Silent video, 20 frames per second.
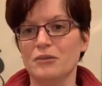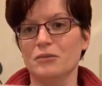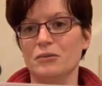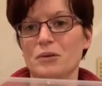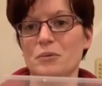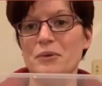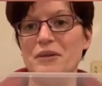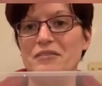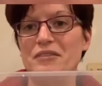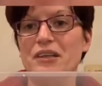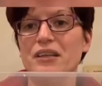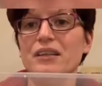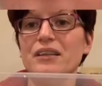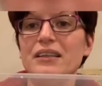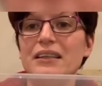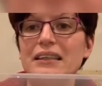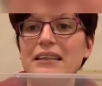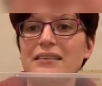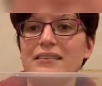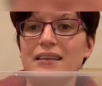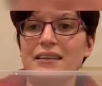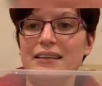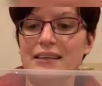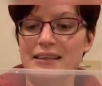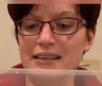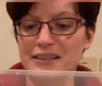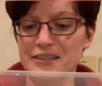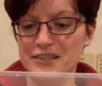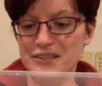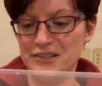what we've got is a
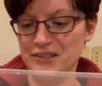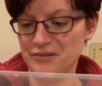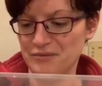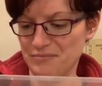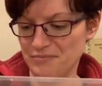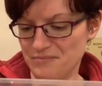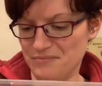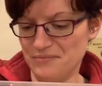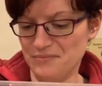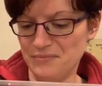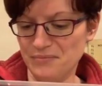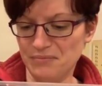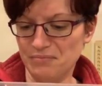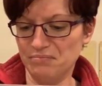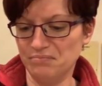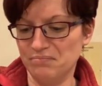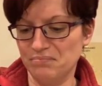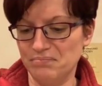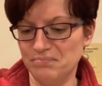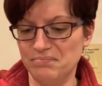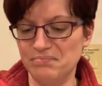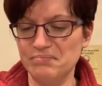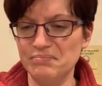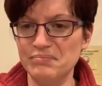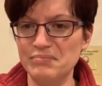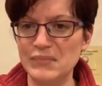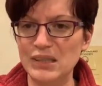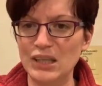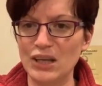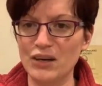large
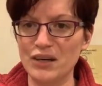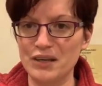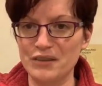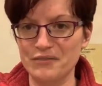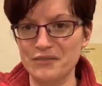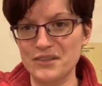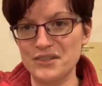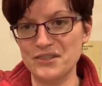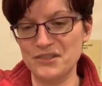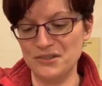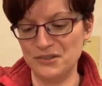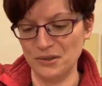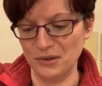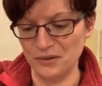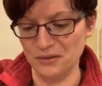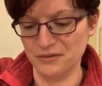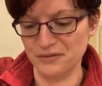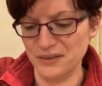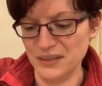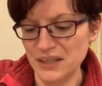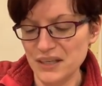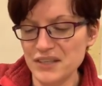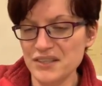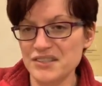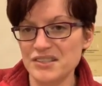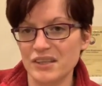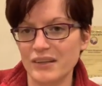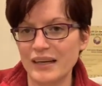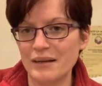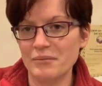lot of stuff.
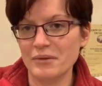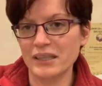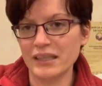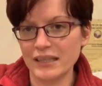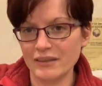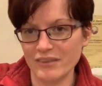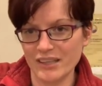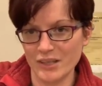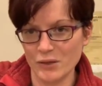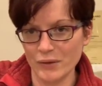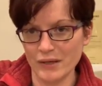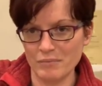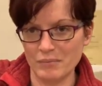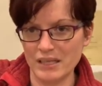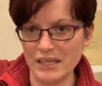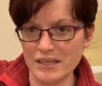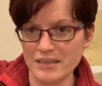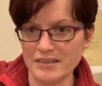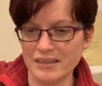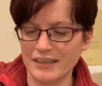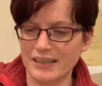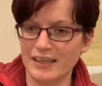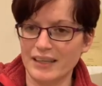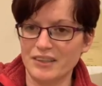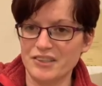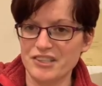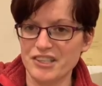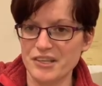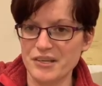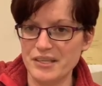So I'm going to give it a quick mix and then I'll
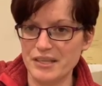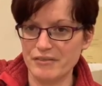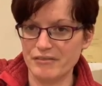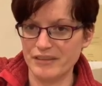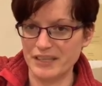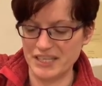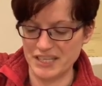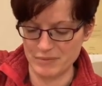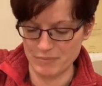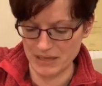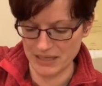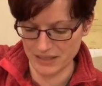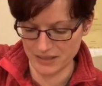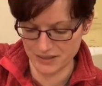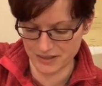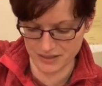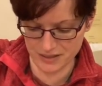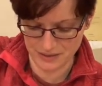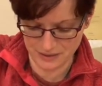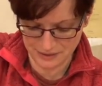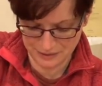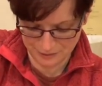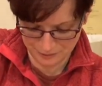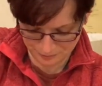show you the finished mix.